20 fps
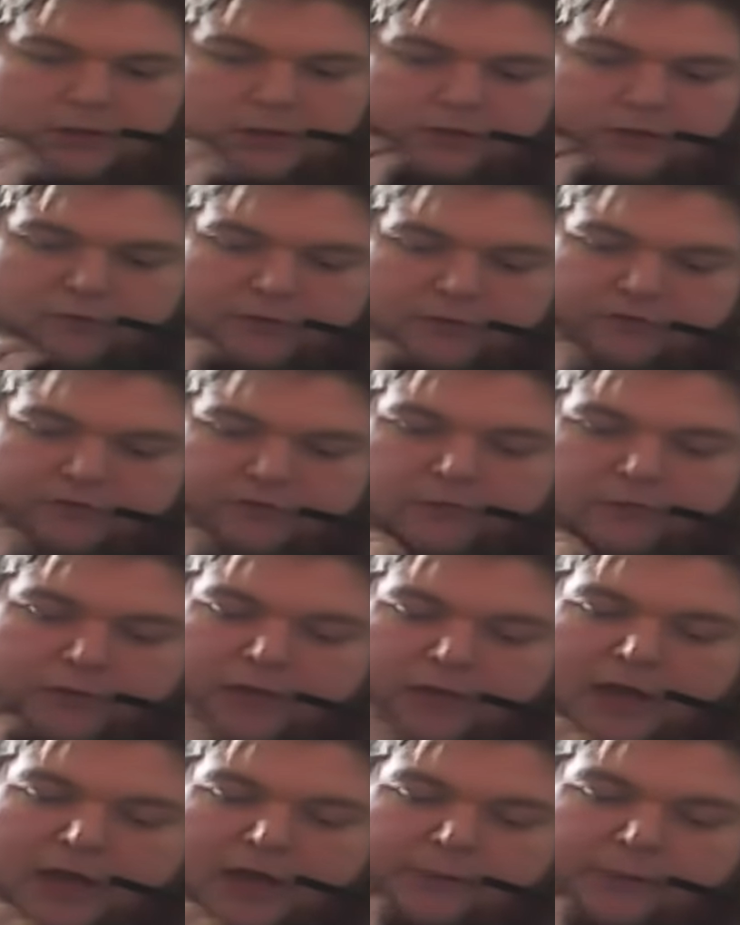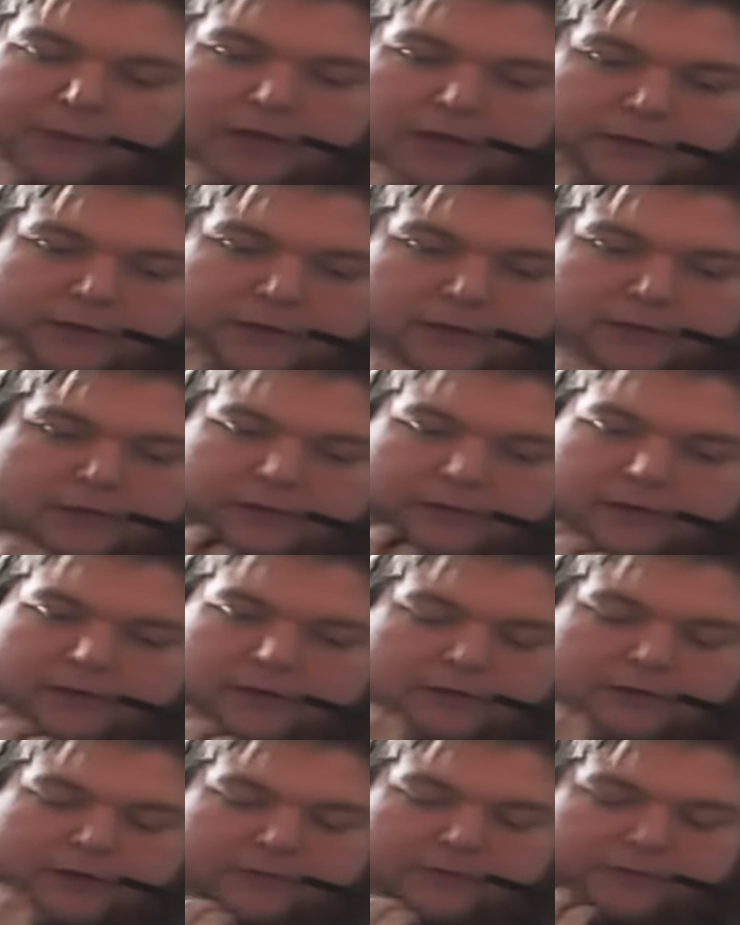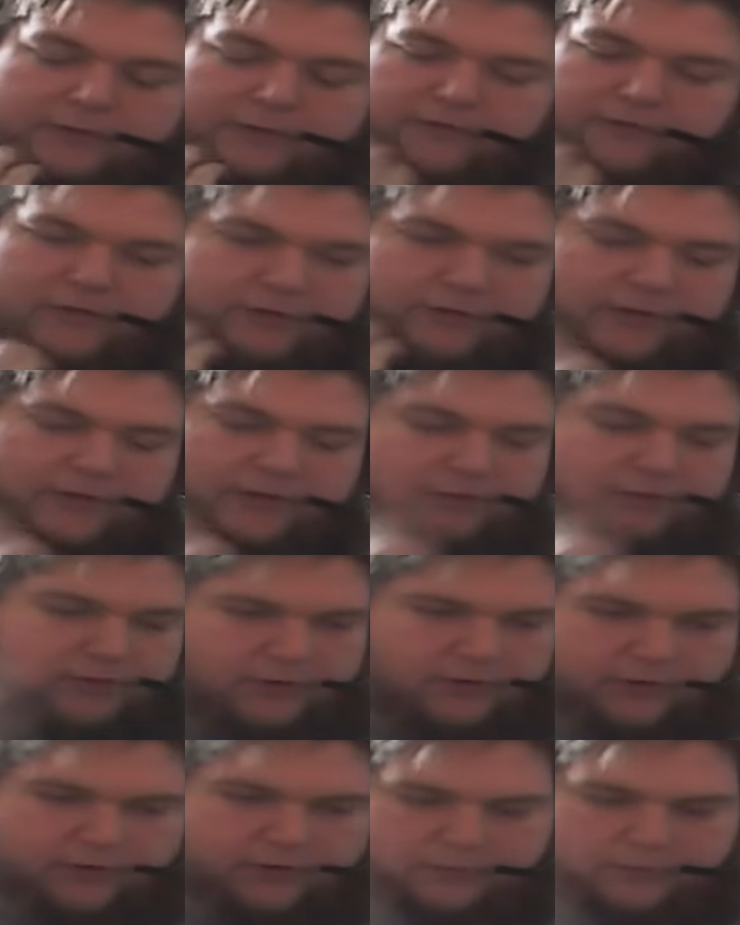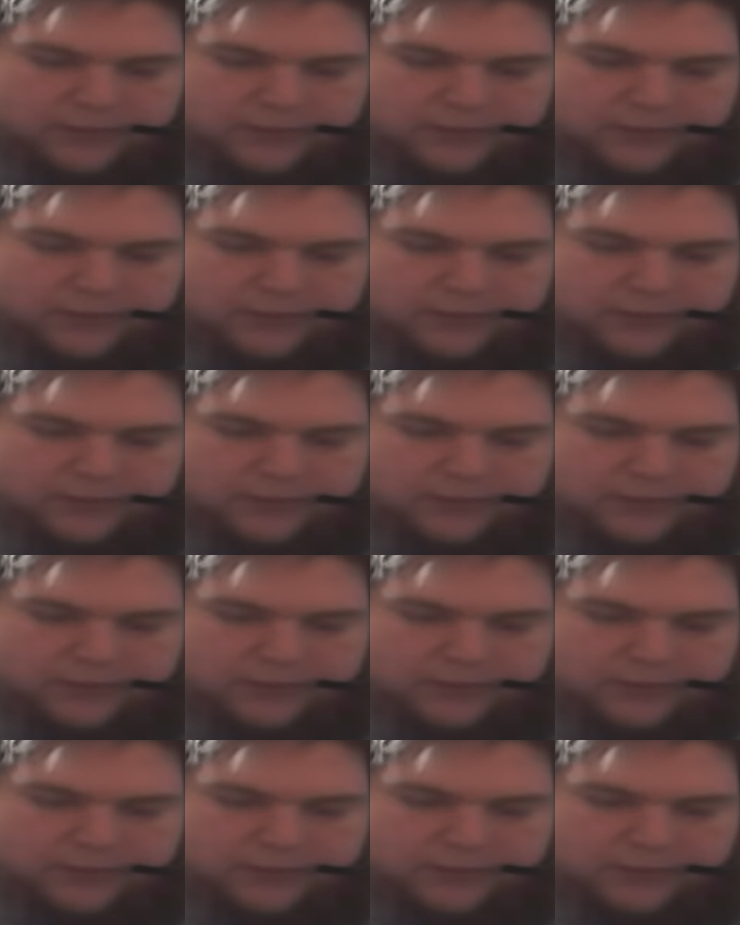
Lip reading: to make some of you happy out there that like my video game material,